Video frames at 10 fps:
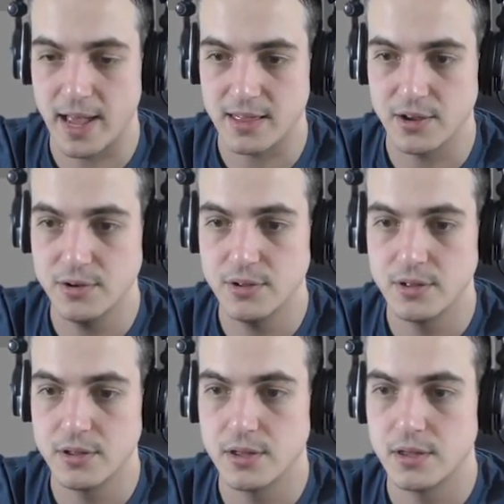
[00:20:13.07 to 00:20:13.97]
back, though.
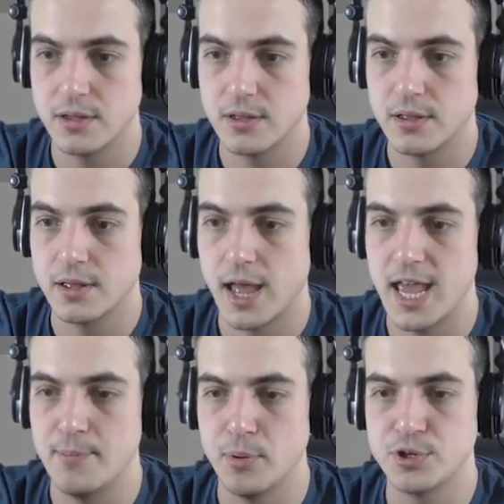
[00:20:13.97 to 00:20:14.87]

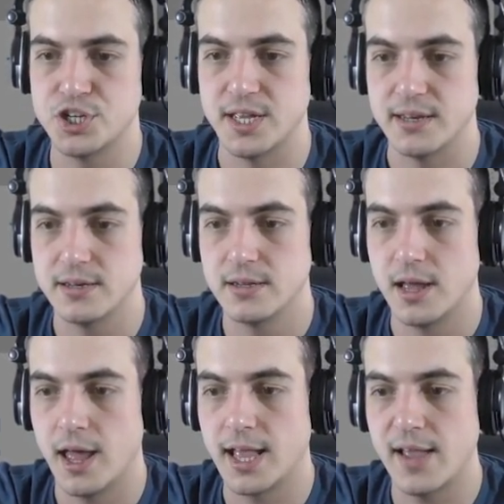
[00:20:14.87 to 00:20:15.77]
Hey, bullshit.
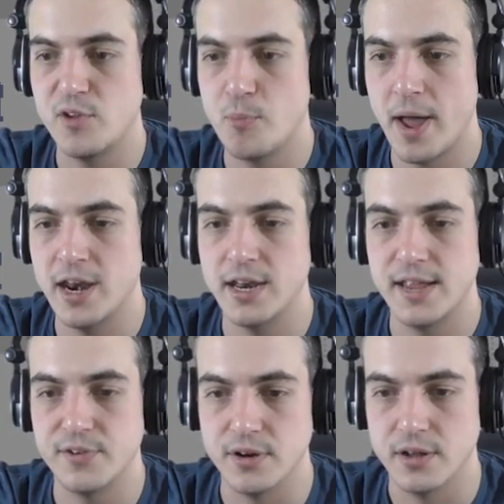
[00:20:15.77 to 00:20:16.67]
I gave you pennant,
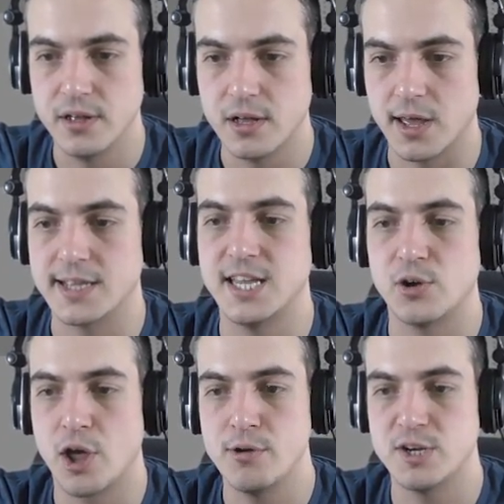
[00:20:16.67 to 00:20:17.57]
even. gonna
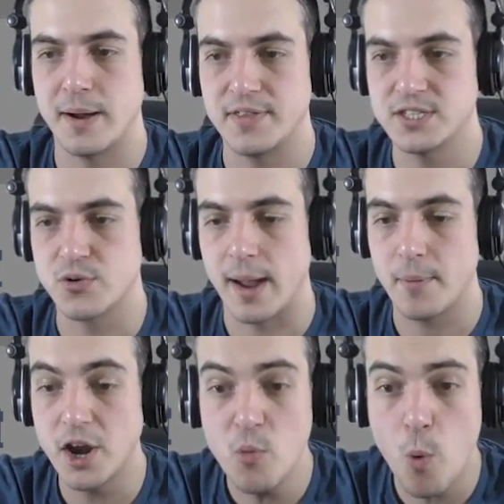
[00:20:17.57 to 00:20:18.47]
tell coach about this
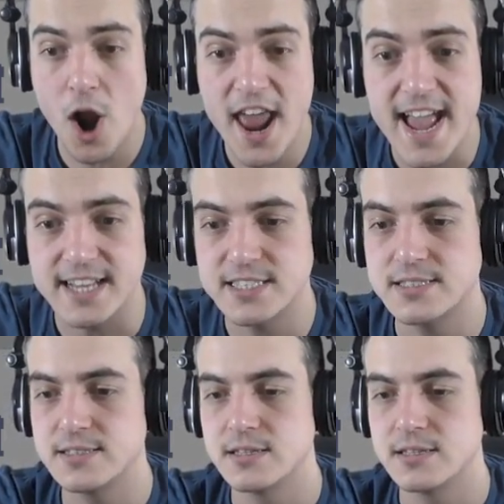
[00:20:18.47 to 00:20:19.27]
crap. I don't want it!